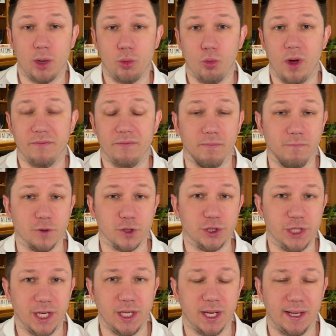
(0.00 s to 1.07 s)
at one from
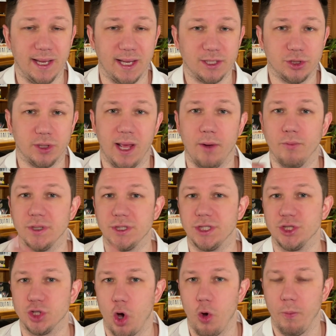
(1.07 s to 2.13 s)
Virginia yesterday, which
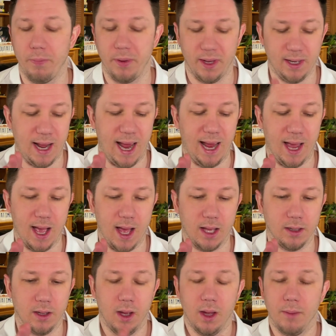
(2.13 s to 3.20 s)
is open,
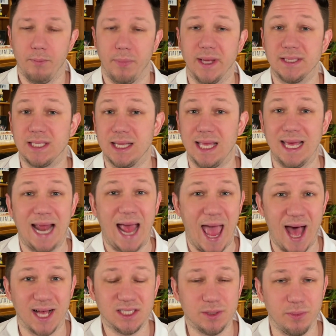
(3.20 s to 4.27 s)
and basically it
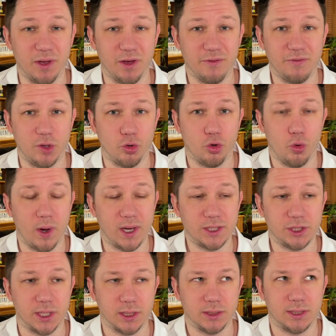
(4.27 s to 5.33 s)
asked me a few
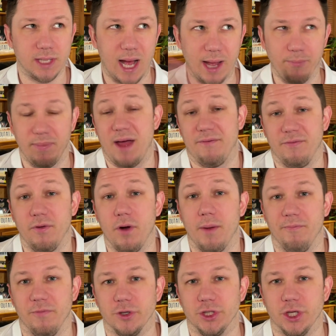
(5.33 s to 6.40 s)
questions. I'm not
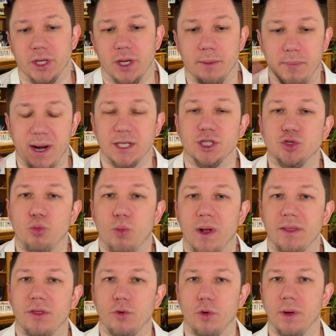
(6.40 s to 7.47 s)
from Virginia, but I just
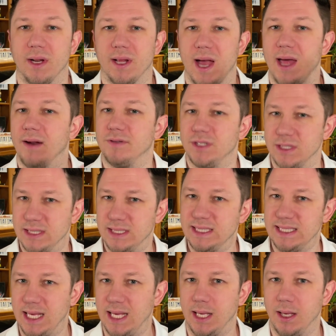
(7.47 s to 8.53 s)
went through it kind of to
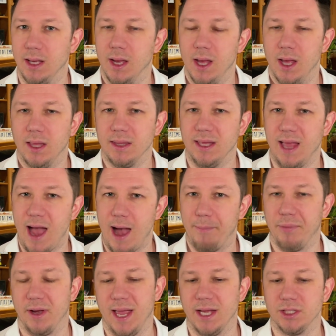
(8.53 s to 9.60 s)
see the
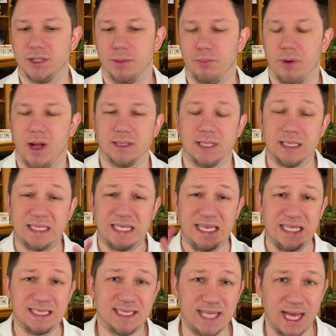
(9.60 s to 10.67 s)
application process.
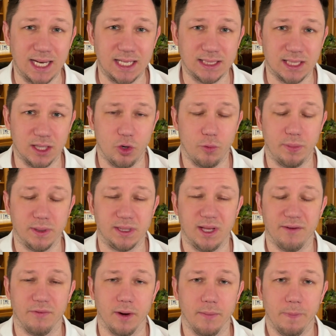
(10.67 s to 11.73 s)
Each state is a little bit
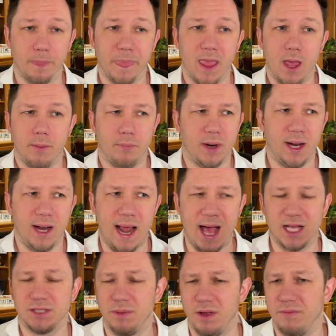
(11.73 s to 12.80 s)
different, but it
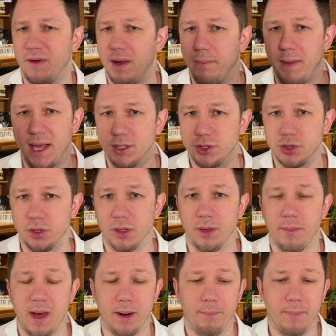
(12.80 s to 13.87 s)
asked me if I made a certain
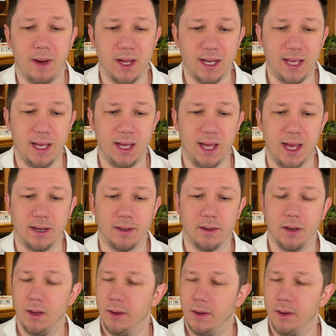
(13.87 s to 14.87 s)
amount of money and,